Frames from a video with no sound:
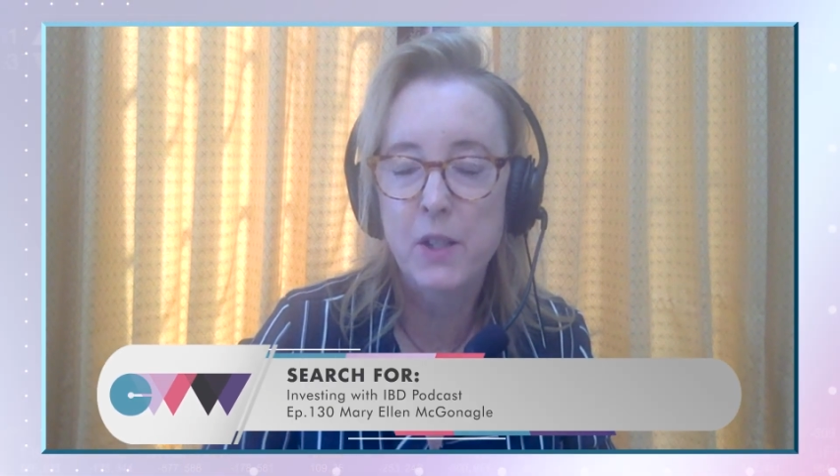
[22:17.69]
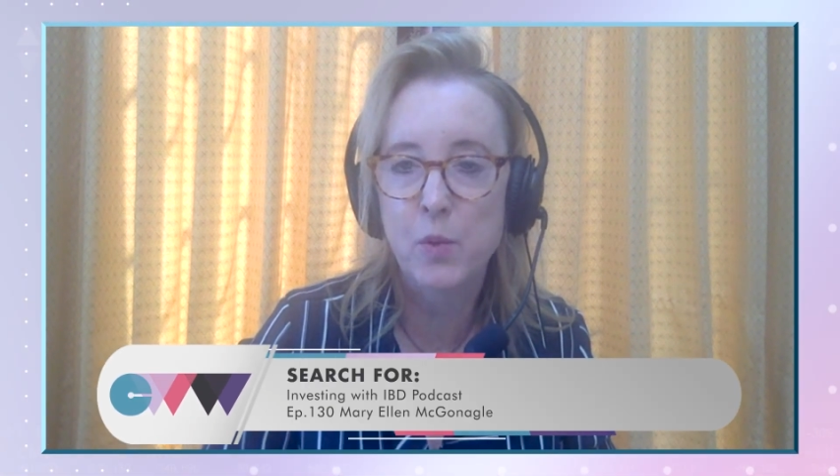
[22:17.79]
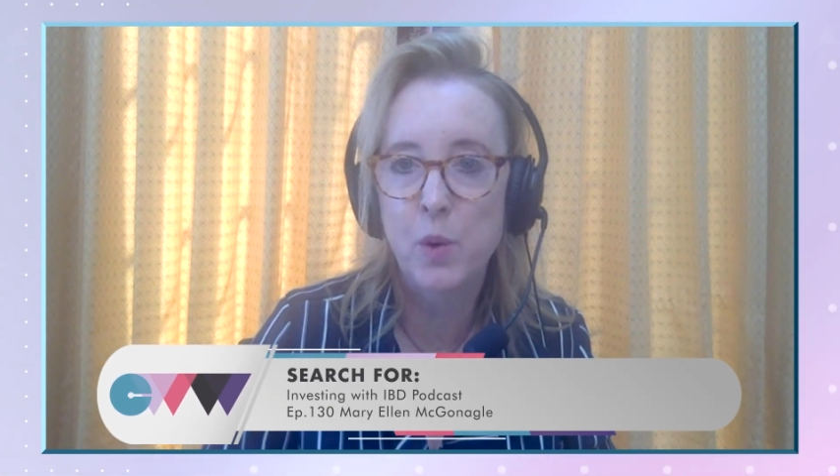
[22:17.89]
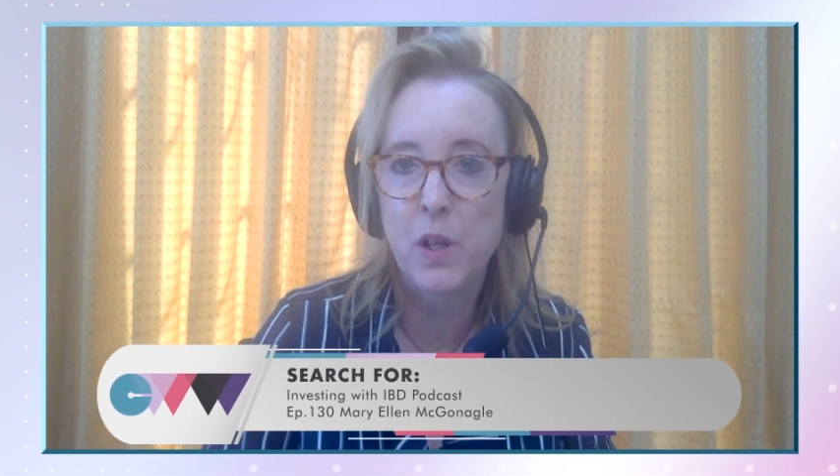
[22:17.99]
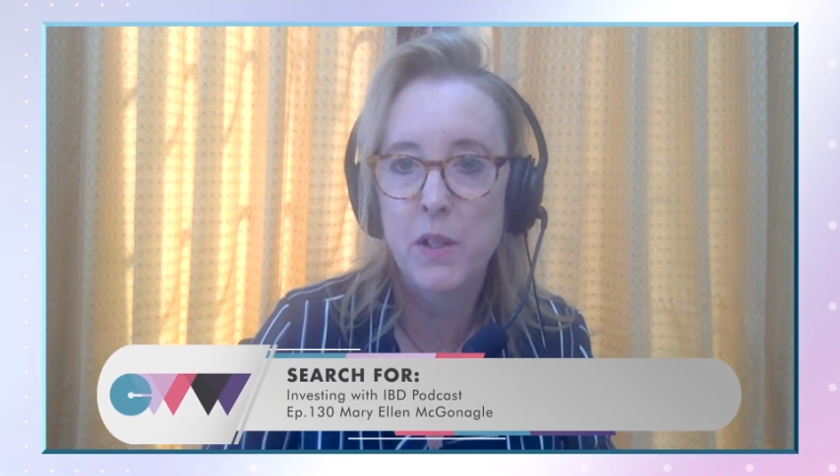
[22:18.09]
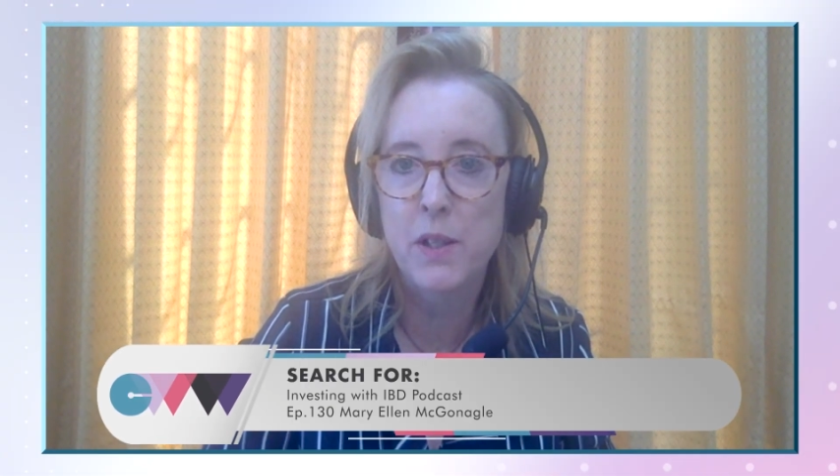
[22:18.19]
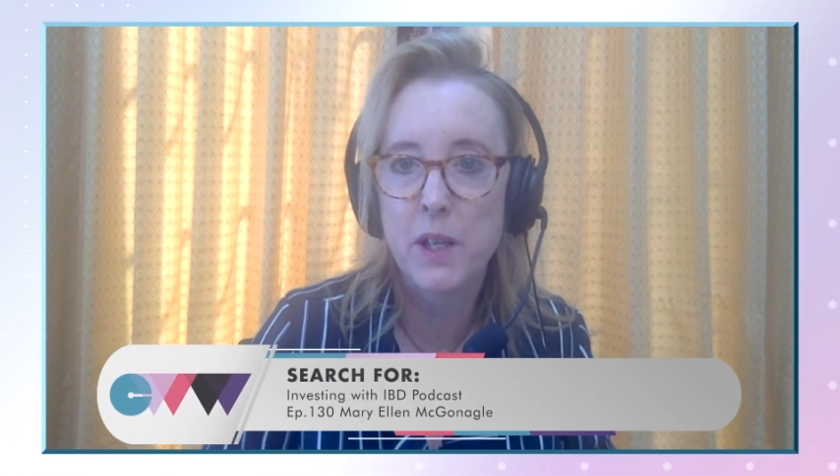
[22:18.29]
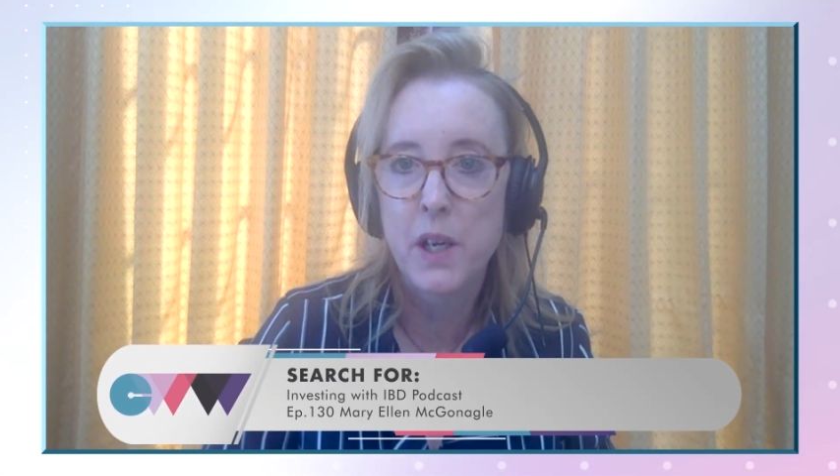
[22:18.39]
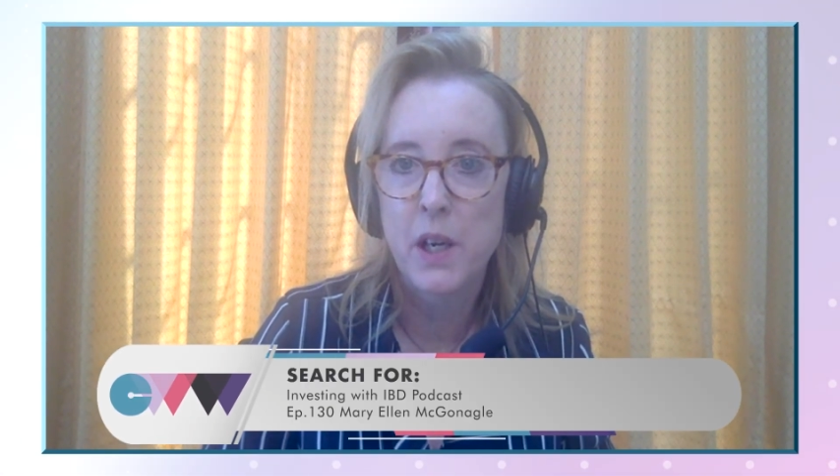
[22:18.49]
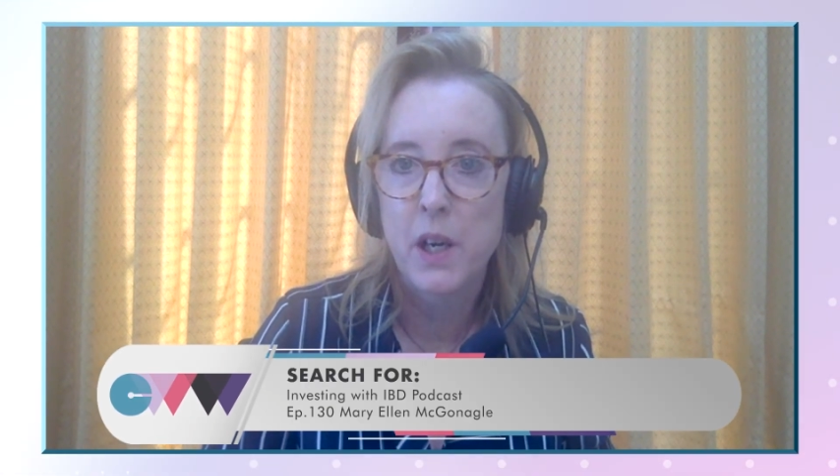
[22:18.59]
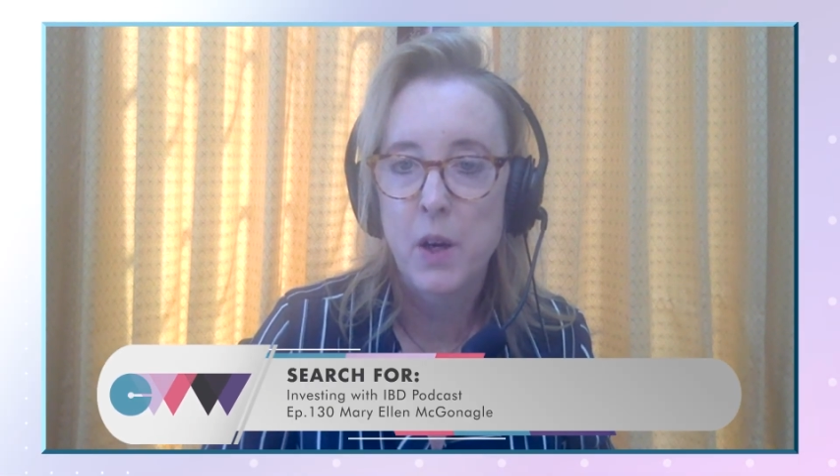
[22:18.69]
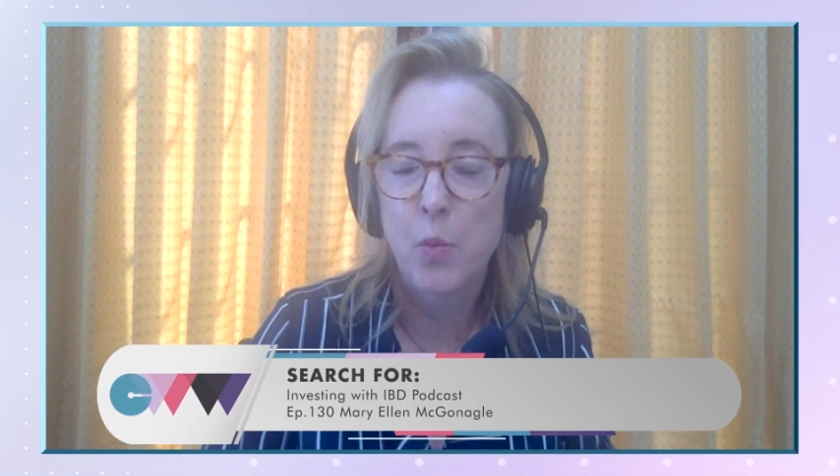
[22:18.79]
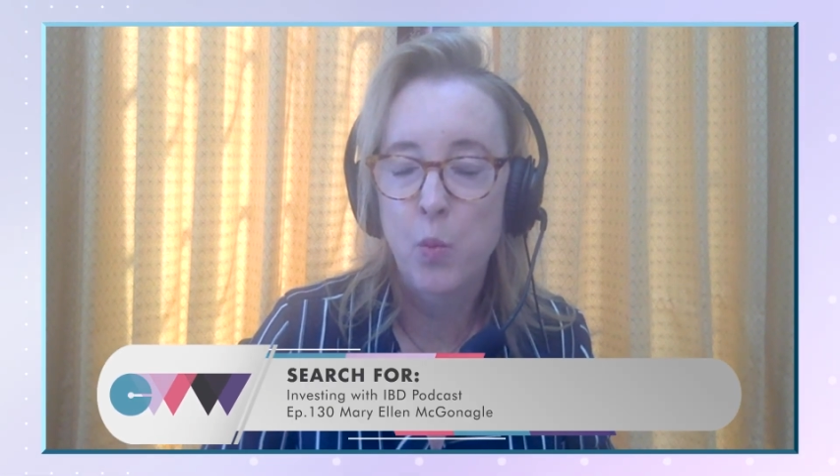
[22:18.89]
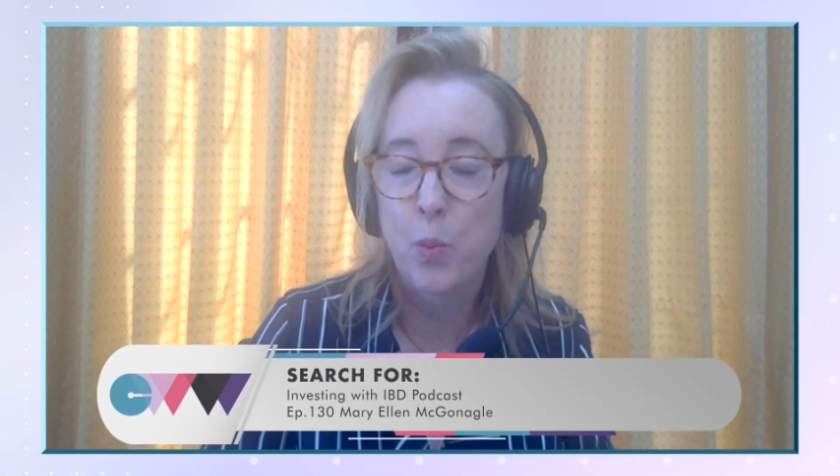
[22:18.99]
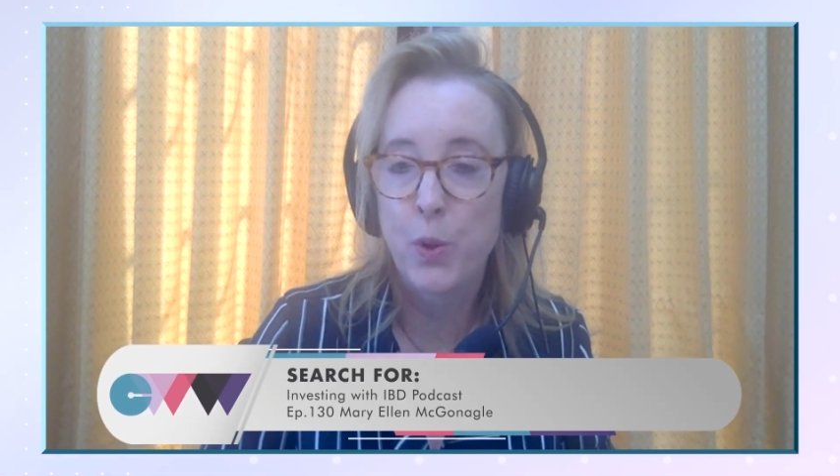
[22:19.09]
It was
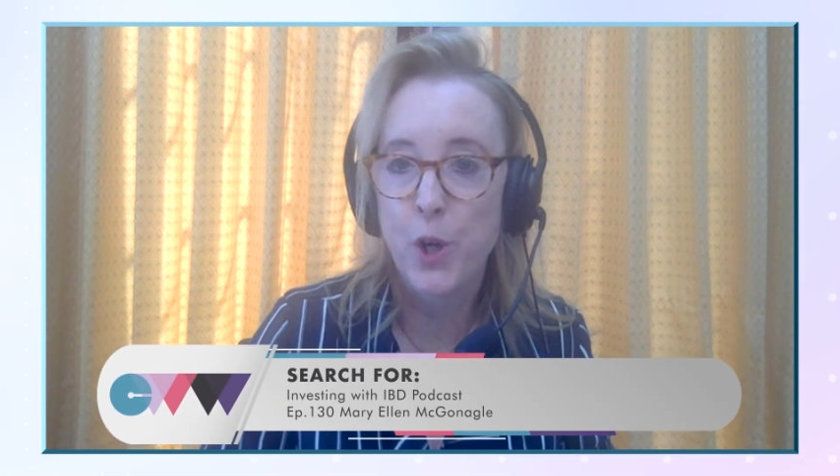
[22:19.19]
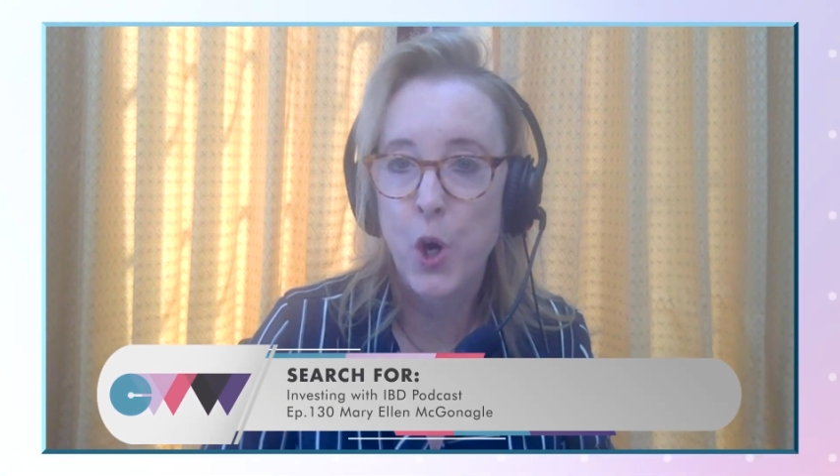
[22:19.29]
put